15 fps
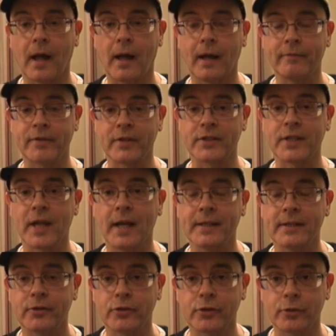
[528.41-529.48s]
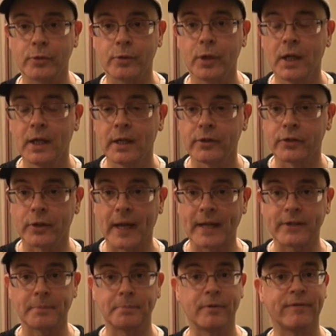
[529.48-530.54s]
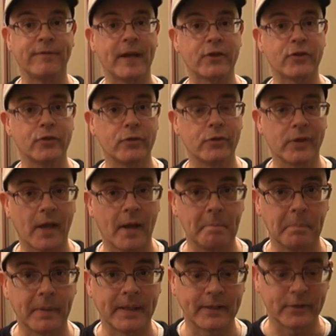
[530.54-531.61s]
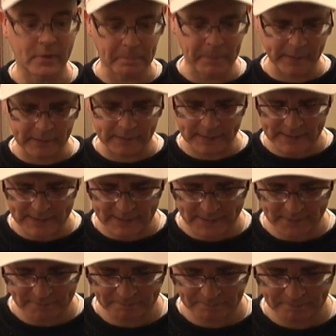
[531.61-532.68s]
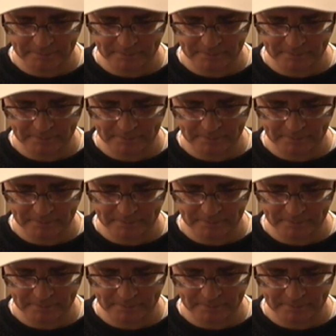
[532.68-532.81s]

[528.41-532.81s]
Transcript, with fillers: I've decided to, to get a professional company to build it.